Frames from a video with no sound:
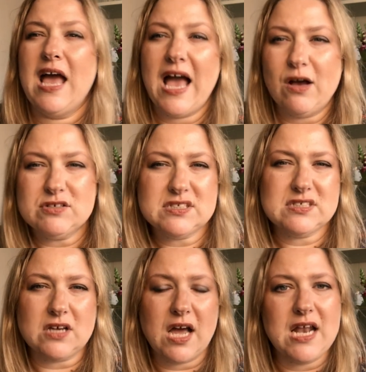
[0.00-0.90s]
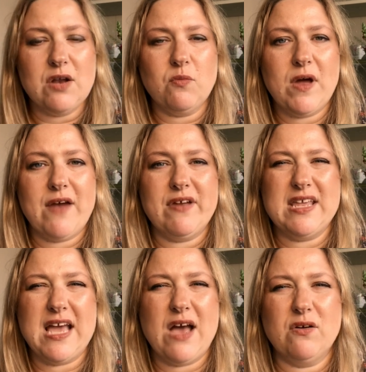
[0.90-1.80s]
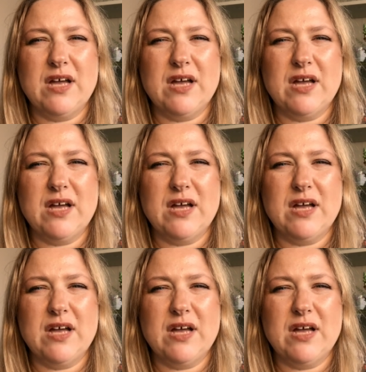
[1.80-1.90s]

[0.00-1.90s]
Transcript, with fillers: how to style it and wear it yet.